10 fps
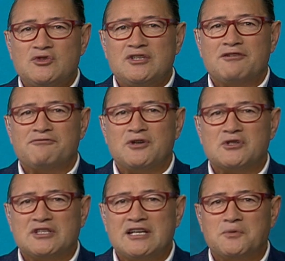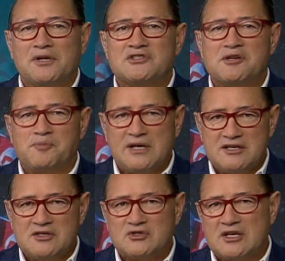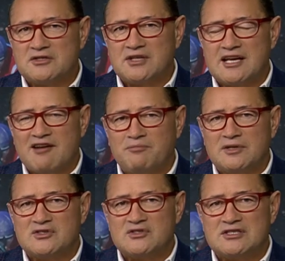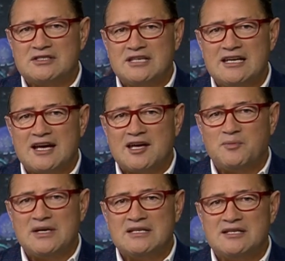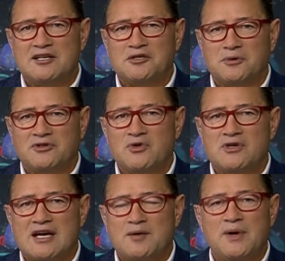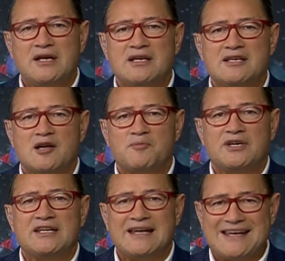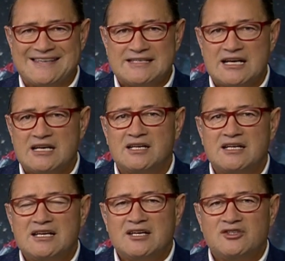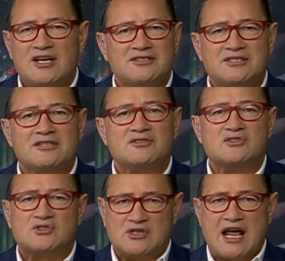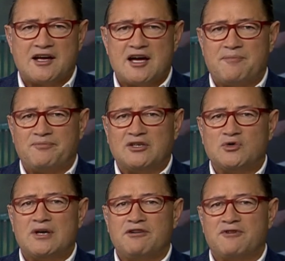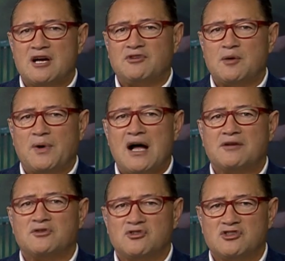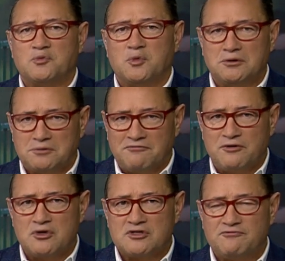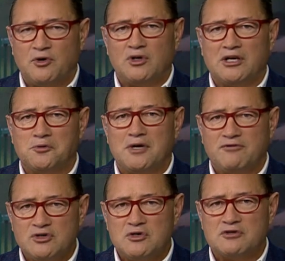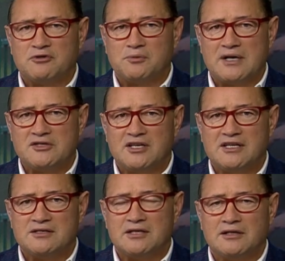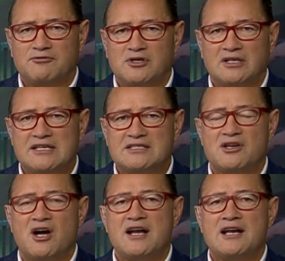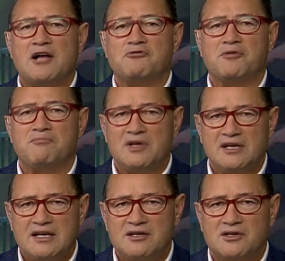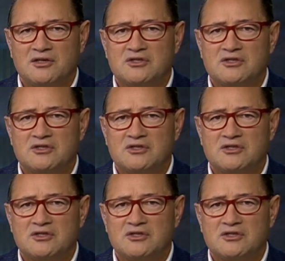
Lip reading: New Zealand First Leader Winston Peters says the government's TAB deal with UK betting company Entain just doesn't stack up. The 25-year partnership will reverse falling revenues for racing and deliver at least $900 million